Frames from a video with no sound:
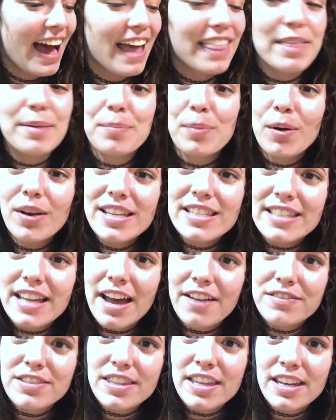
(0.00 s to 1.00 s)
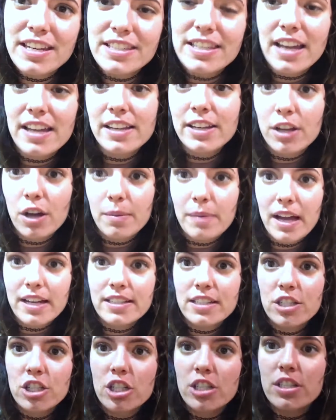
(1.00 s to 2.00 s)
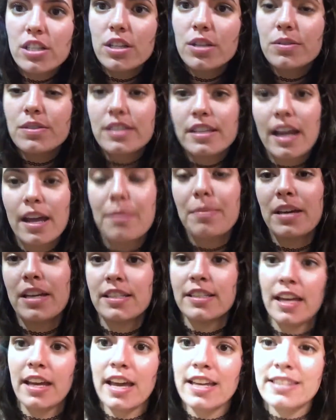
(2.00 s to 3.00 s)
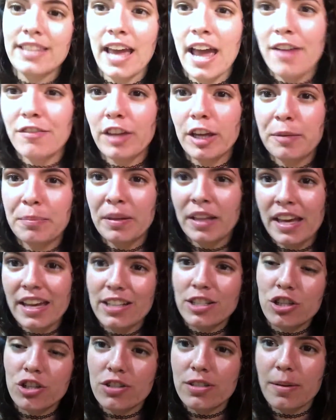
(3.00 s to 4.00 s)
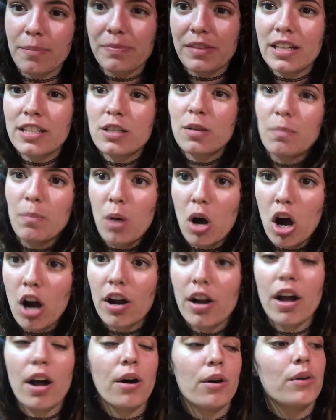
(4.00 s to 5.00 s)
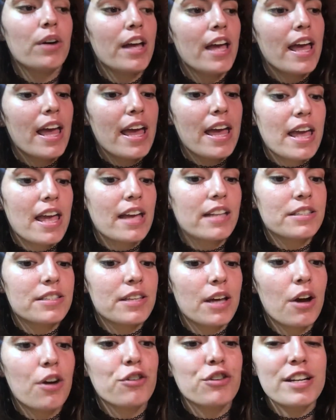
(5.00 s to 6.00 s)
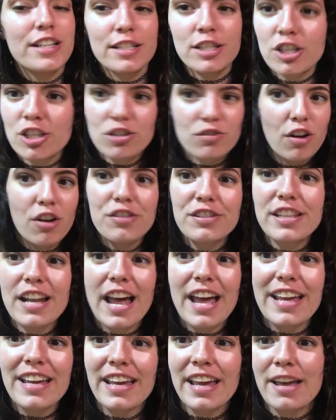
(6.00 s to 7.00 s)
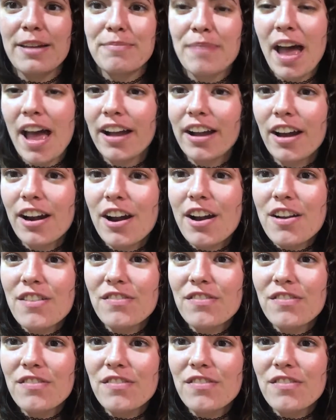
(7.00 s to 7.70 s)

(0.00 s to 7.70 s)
The boys left. They decided to go back to GCU tonight because I guess they have like plans or something tomorrow. And so it's just Rose and I again, back on our